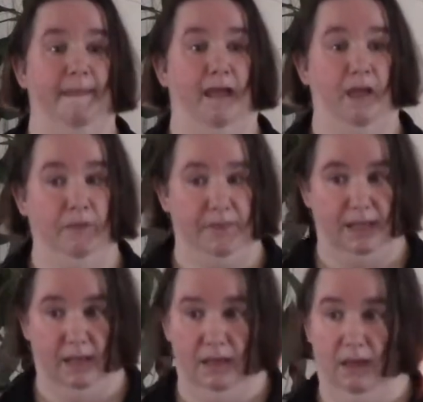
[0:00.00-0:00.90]

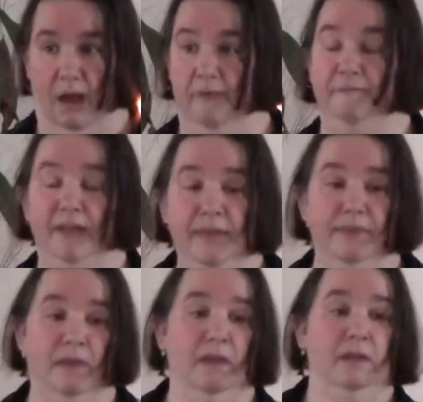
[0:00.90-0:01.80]
Everything, our
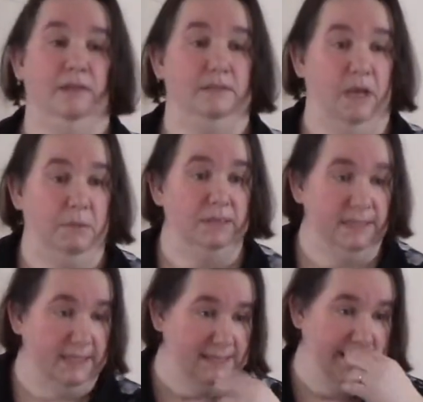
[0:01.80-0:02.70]
faith doubles
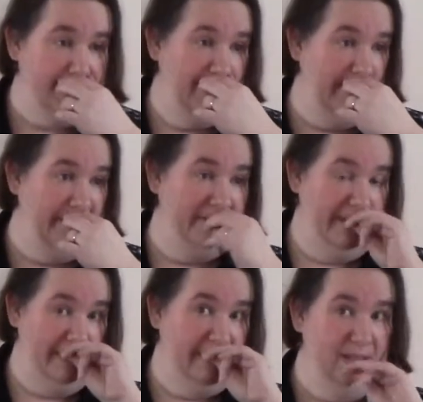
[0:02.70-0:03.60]
this. I said that our
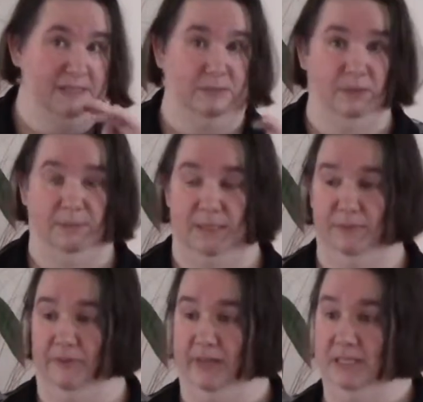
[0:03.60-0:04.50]
faith is
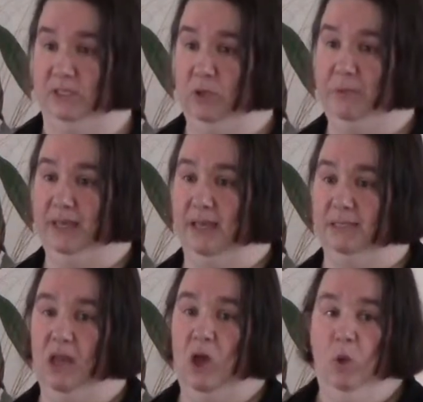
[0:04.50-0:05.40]
responsible for this too
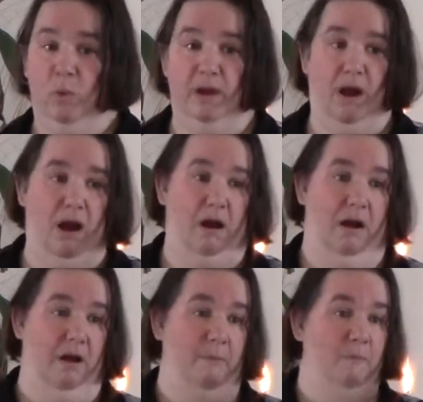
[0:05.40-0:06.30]
because we are
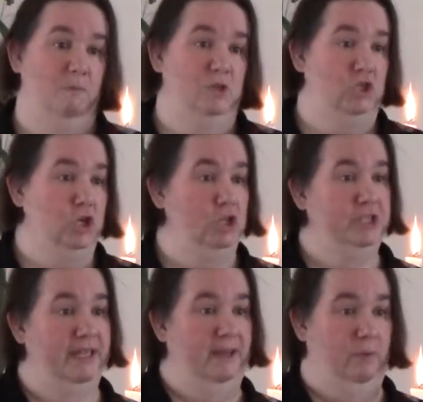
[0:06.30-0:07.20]
a
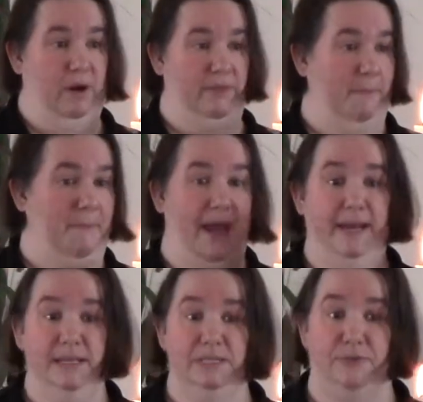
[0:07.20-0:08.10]
church where the
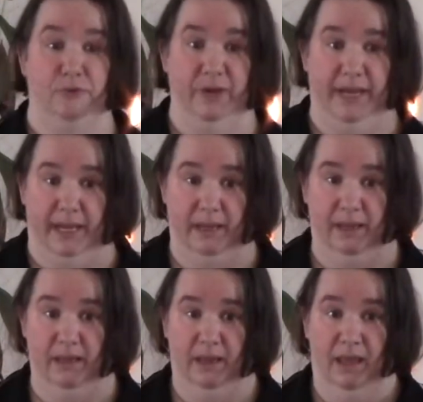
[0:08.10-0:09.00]
mind is free
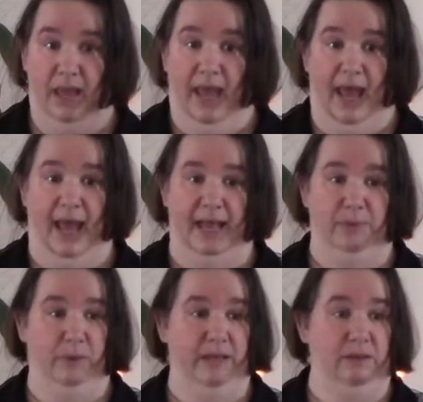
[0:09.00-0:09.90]

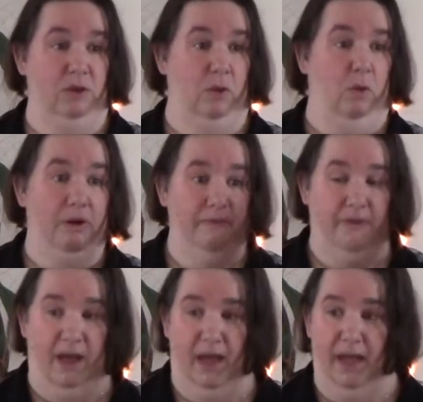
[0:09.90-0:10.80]
and we
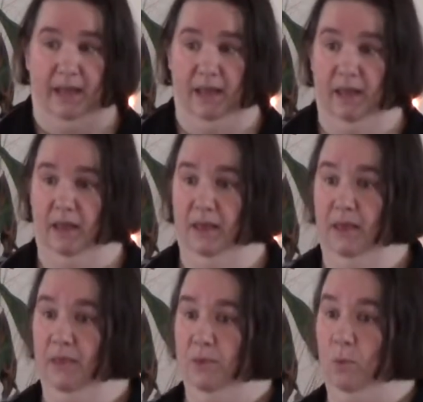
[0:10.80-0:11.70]
glorify
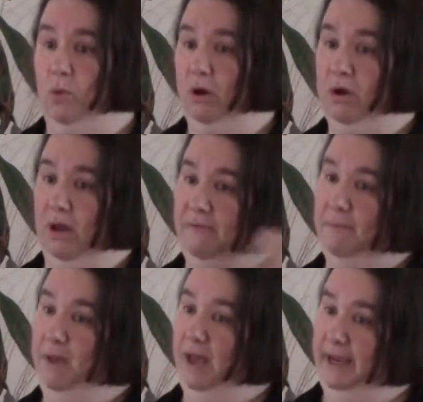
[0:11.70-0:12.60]
the work of
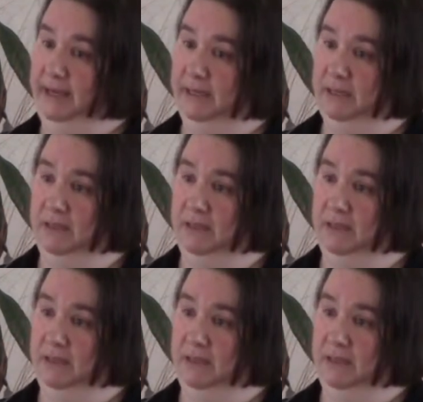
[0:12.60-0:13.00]
the mind,